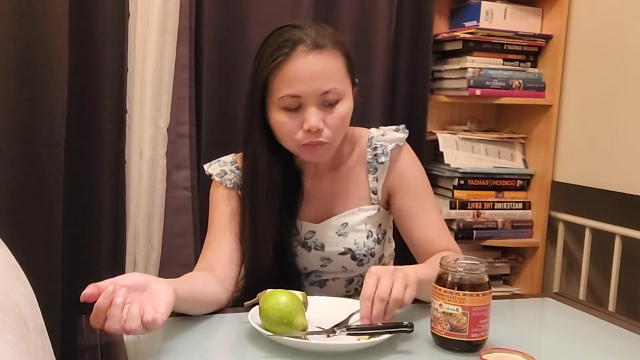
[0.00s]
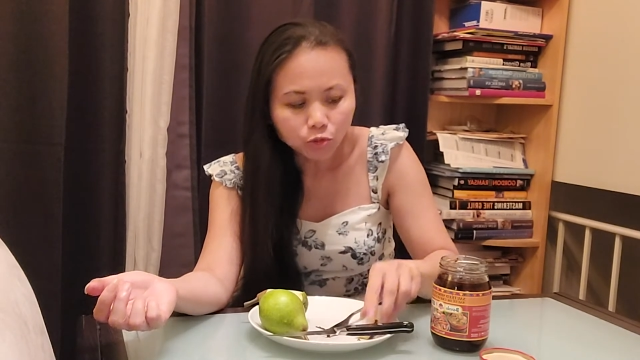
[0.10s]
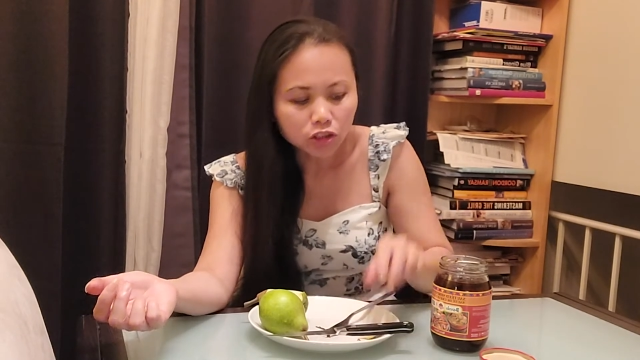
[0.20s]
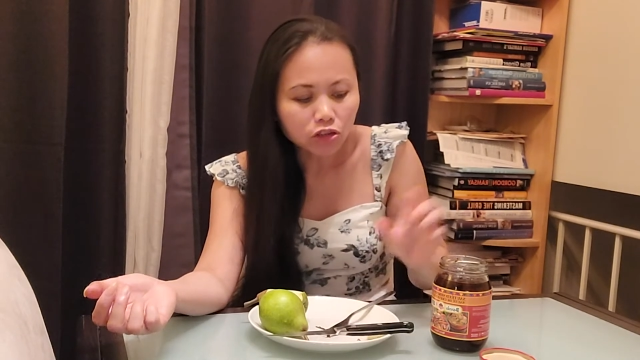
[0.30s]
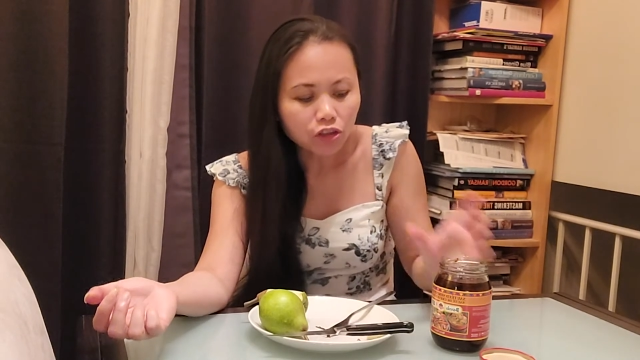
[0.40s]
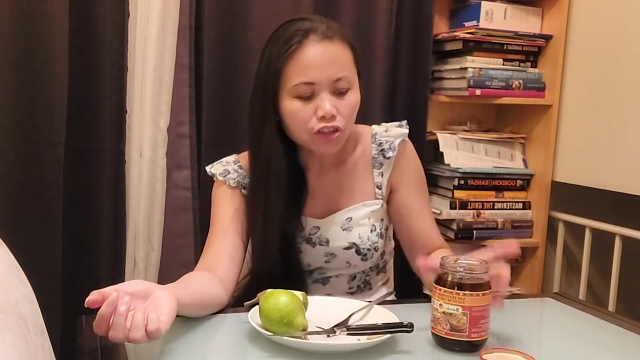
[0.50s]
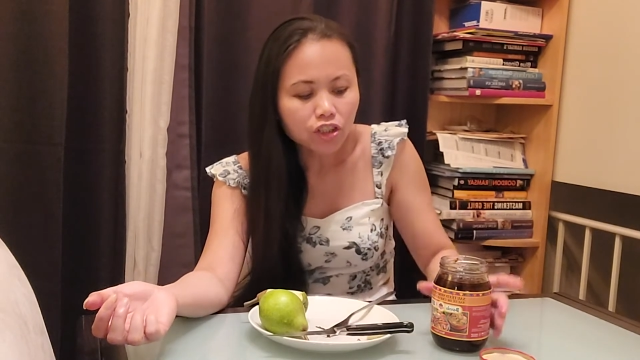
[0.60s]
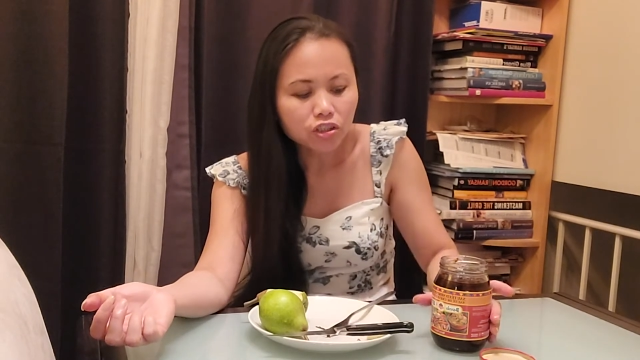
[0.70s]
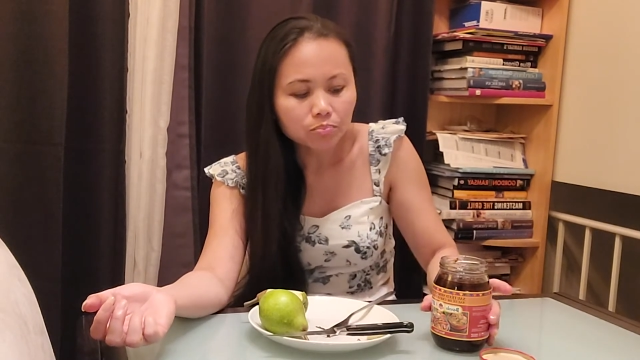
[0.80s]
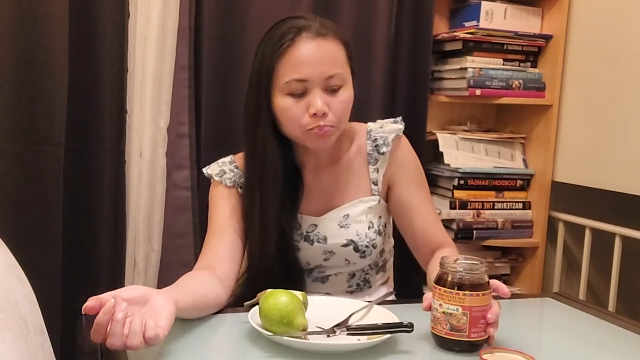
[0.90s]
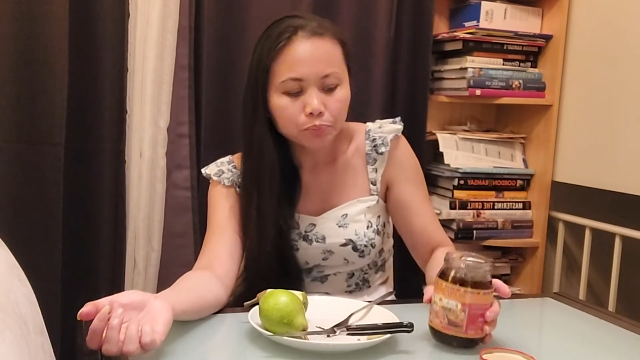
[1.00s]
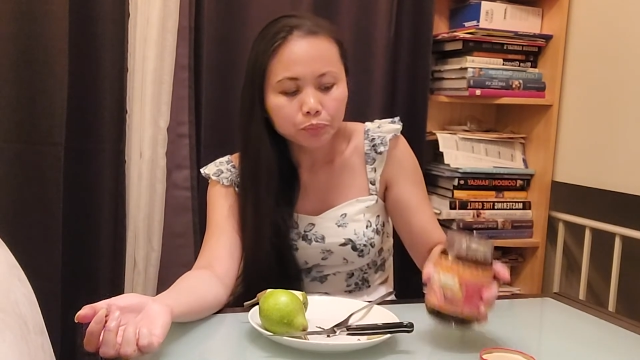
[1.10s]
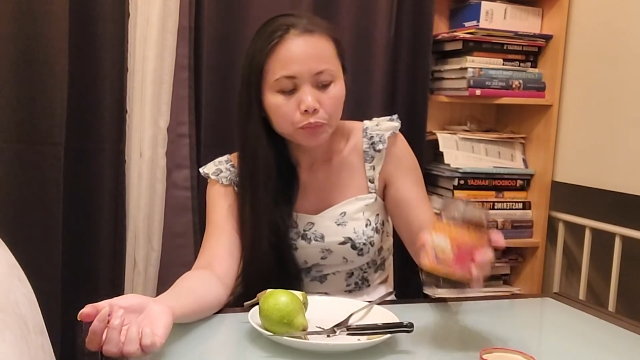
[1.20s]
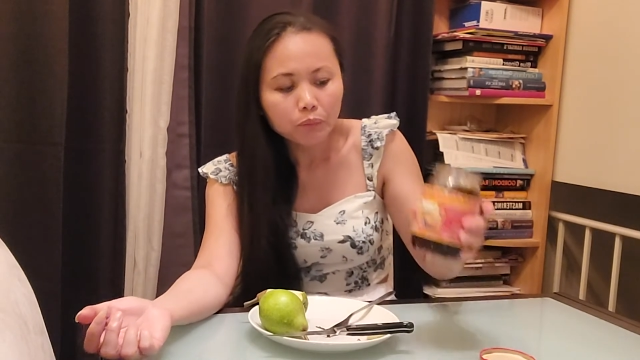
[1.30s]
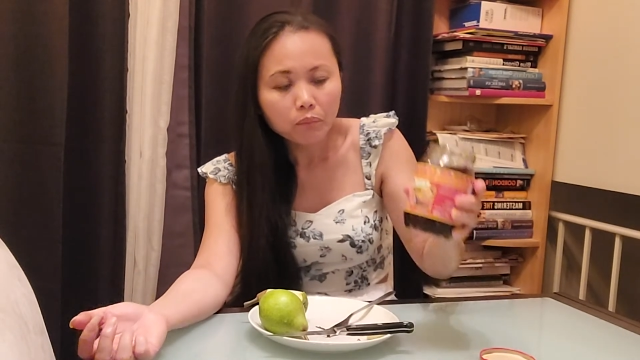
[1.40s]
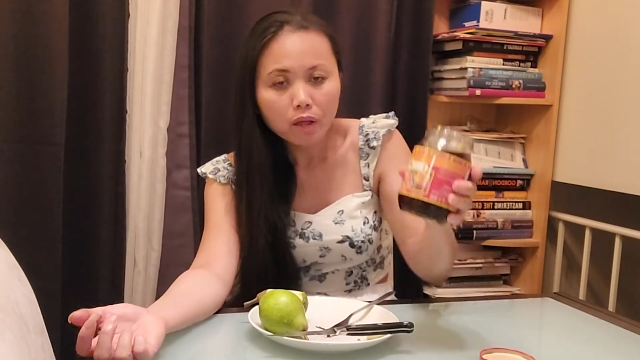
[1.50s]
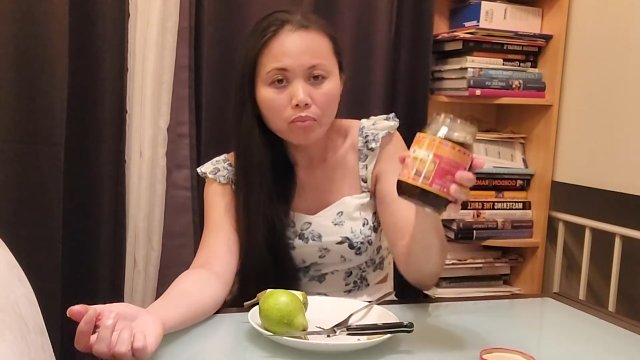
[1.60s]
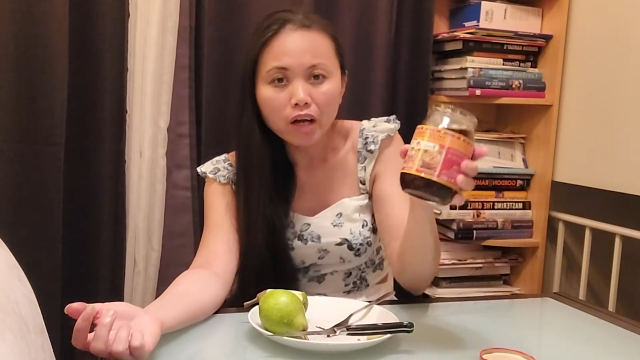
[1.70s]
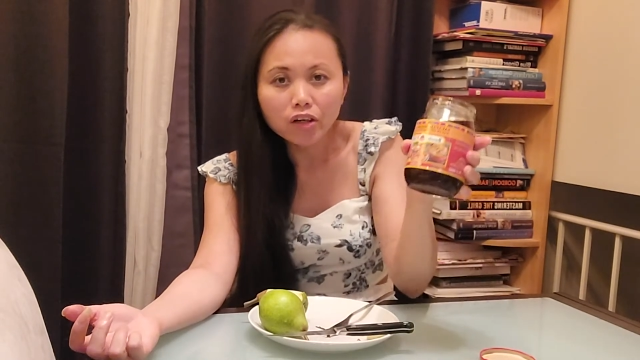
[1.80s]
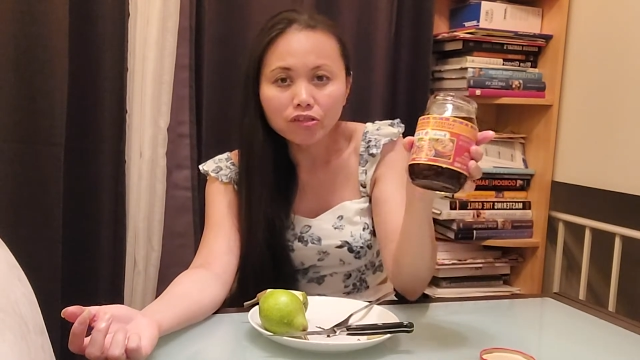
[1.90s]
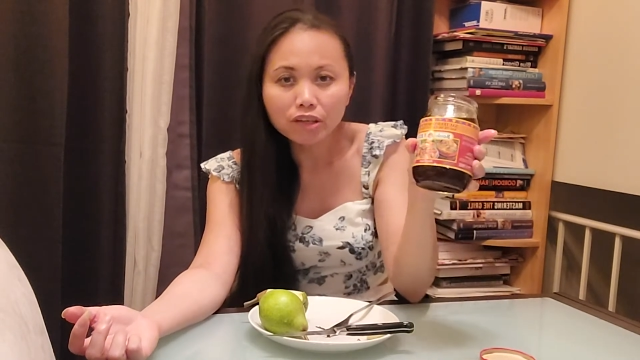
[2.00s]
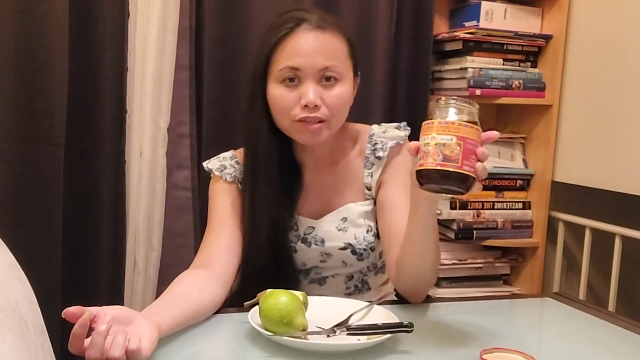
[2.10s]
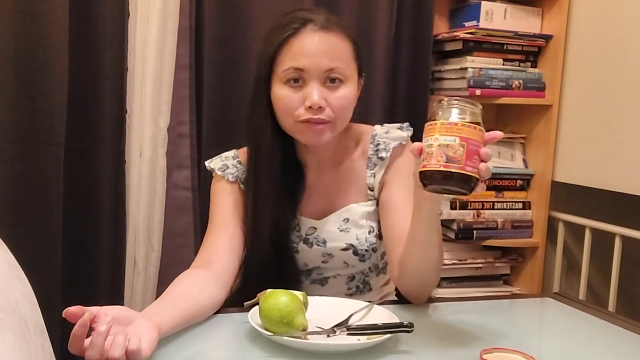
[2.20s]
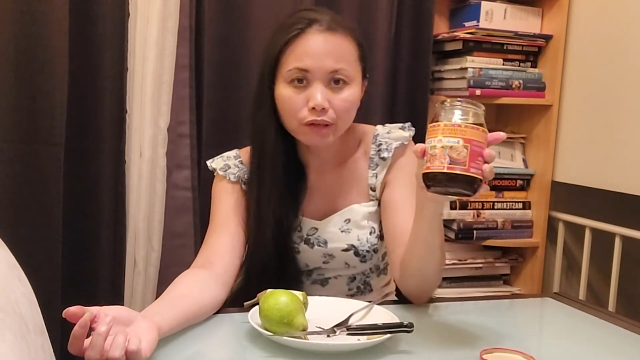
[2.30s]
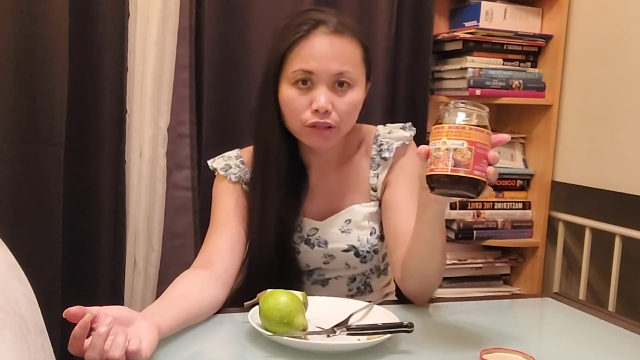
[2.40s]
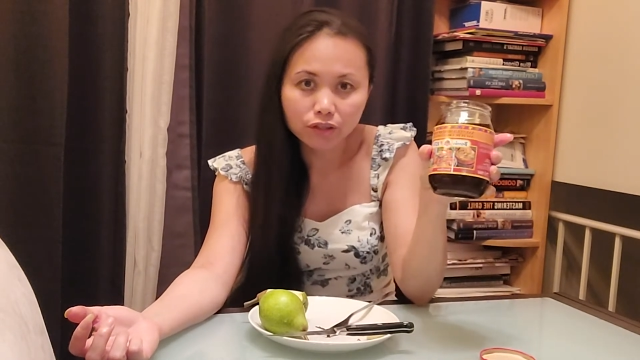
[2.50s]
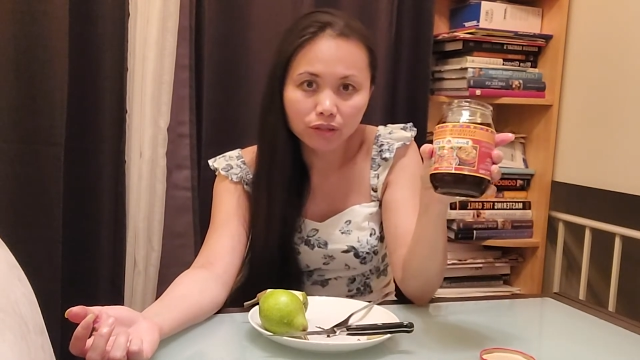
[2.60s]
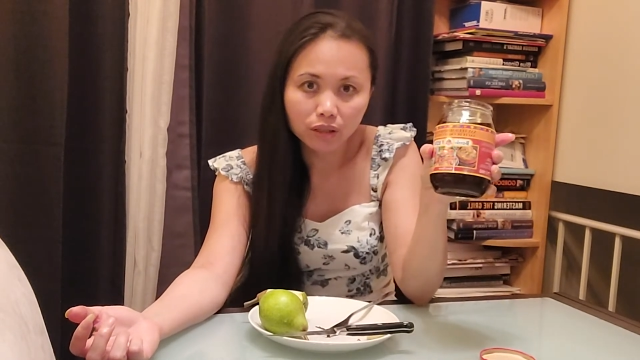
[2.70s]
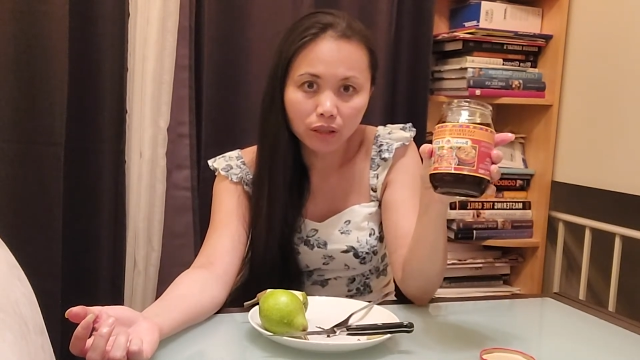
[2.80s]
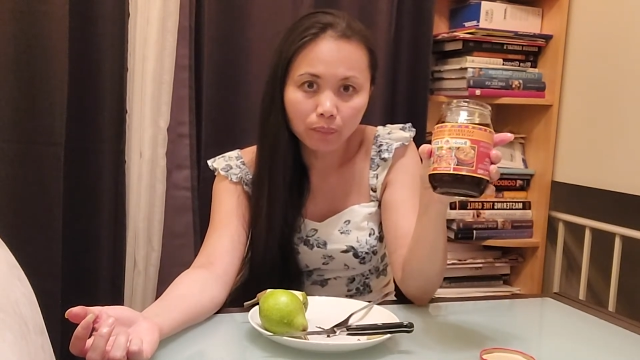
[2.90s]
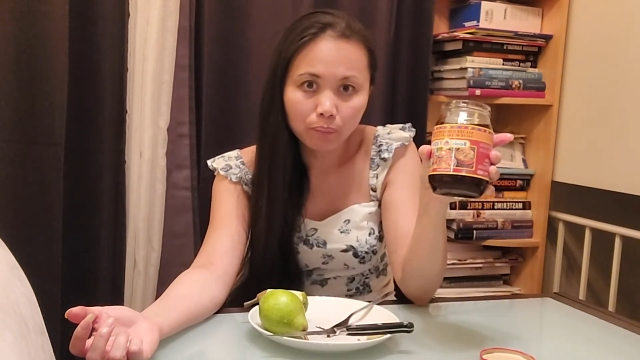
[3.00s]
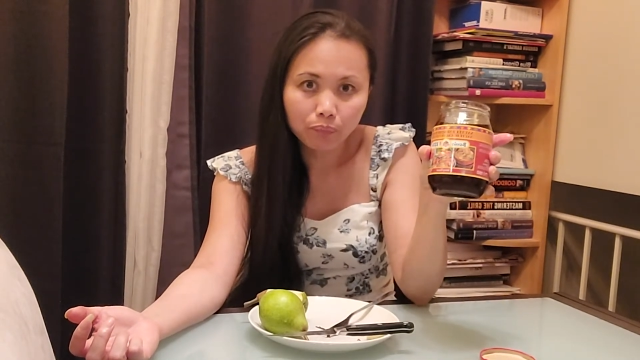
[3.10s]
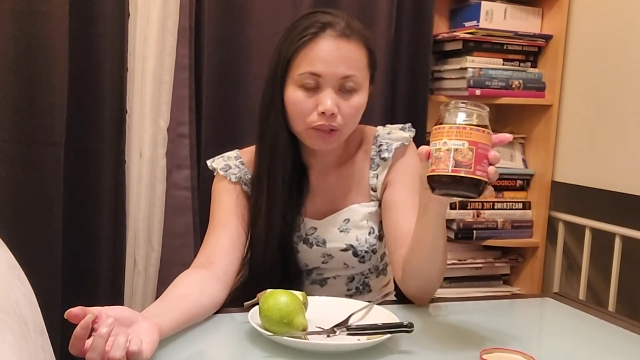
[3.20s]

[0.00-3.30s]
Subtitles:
You know, this Buhay Fiesta is the